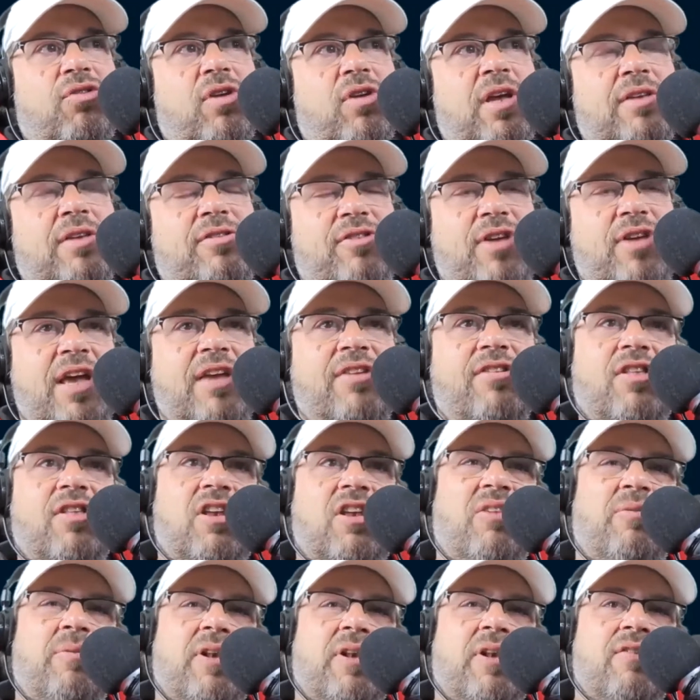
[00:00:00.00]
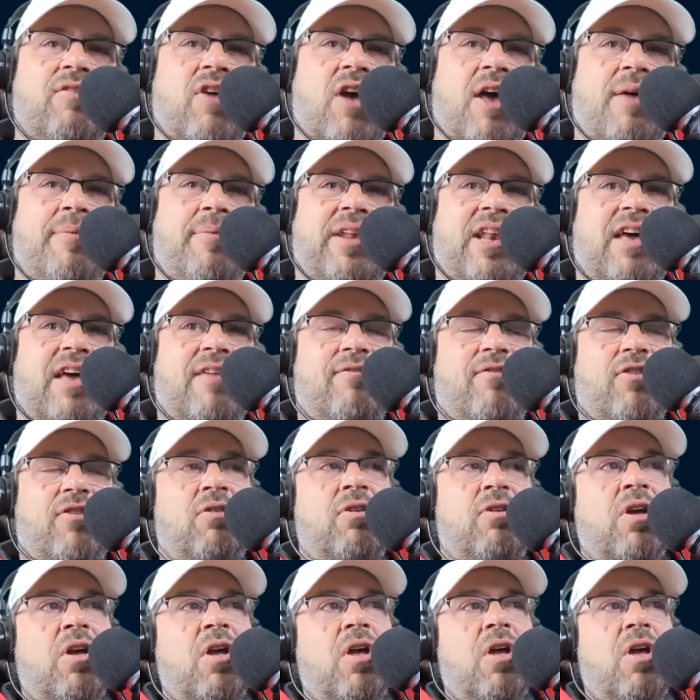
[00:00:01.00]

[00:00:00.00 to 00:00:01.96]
It takes a little bit of time and effort,